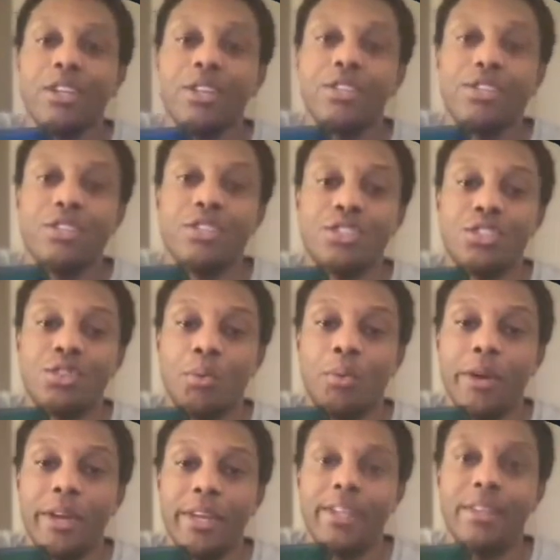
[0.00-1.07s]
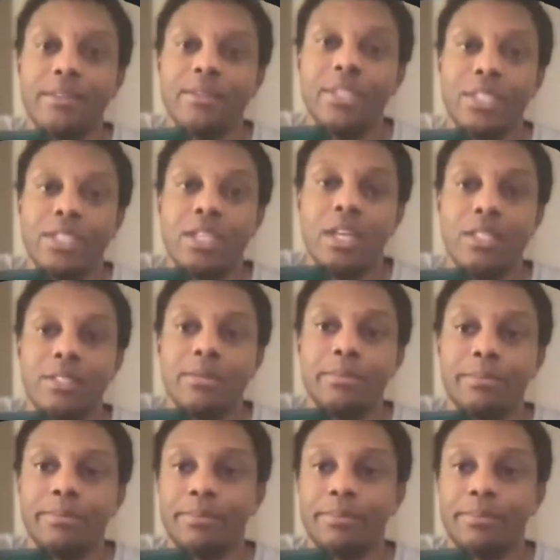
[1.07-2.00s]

story, which is awesome.